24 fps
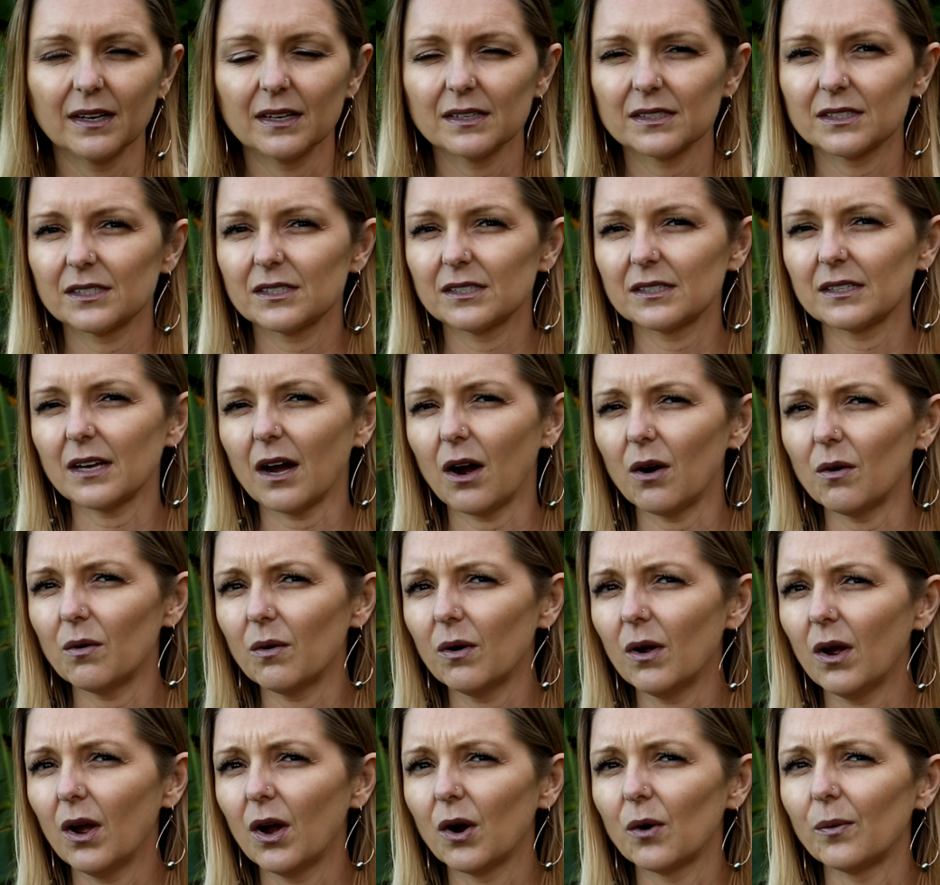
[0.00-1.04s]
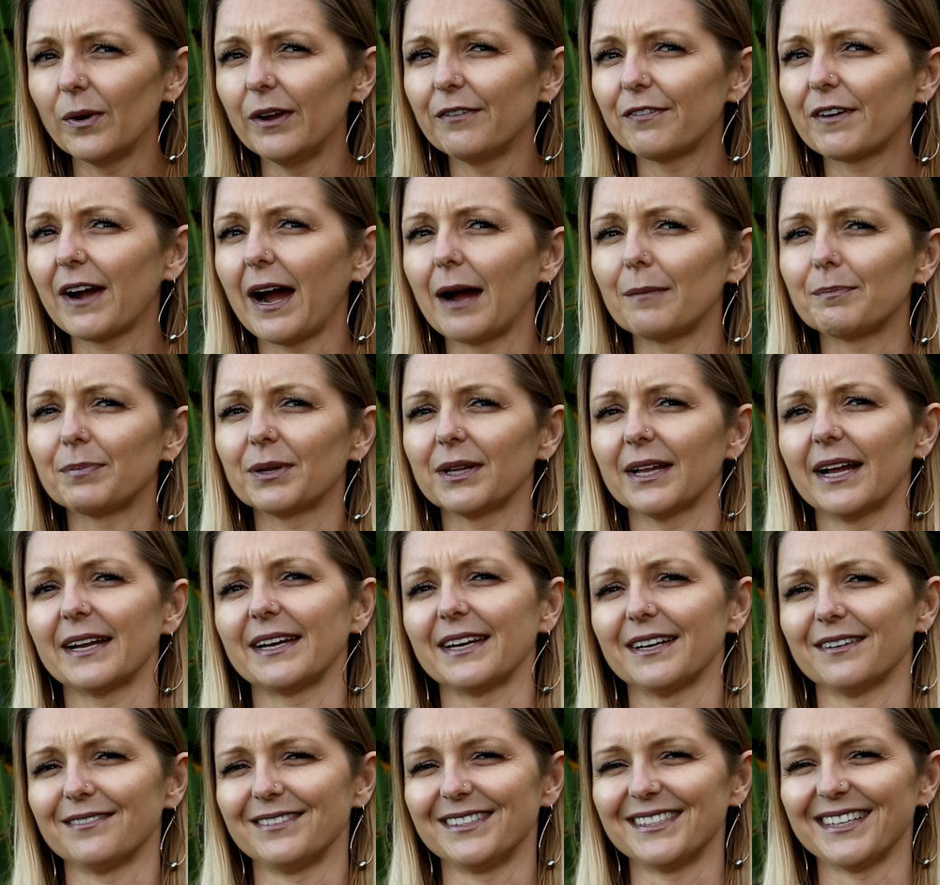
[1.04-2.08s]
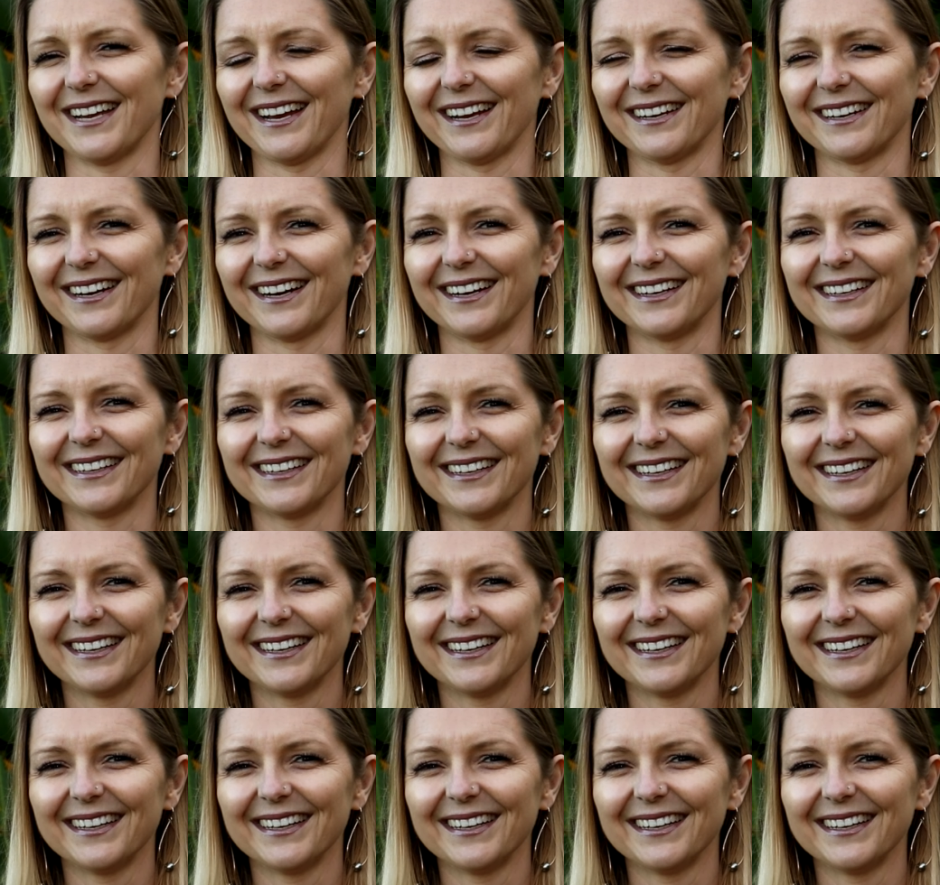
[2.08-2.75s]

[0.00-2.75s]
So, we've got plenty of data.